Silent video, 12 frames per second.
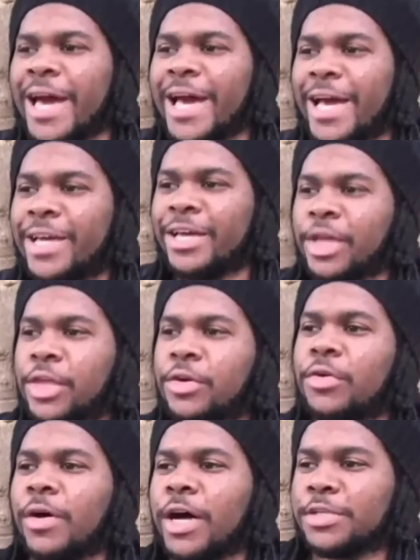Ha!
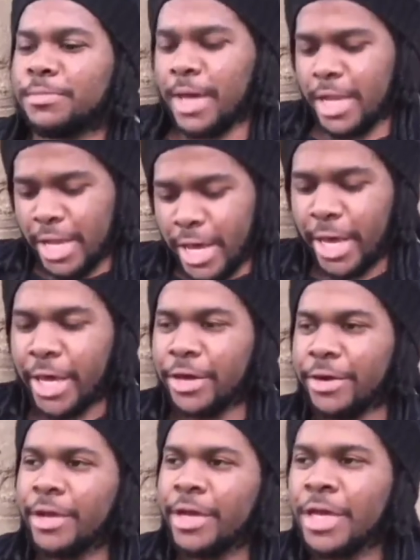You crossed my
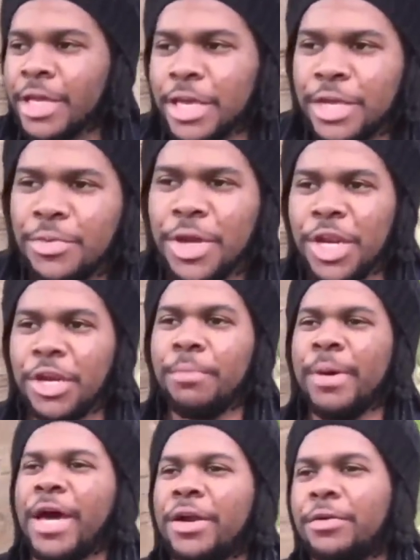line. Get ready
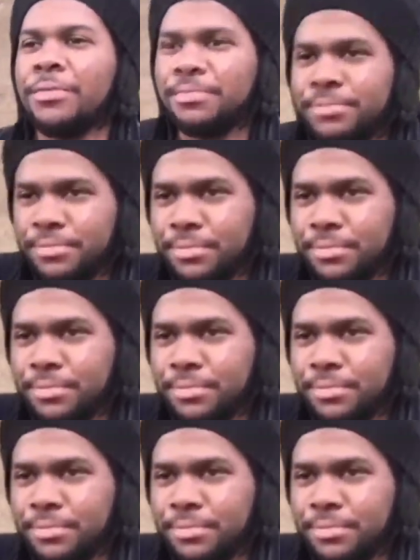to battle.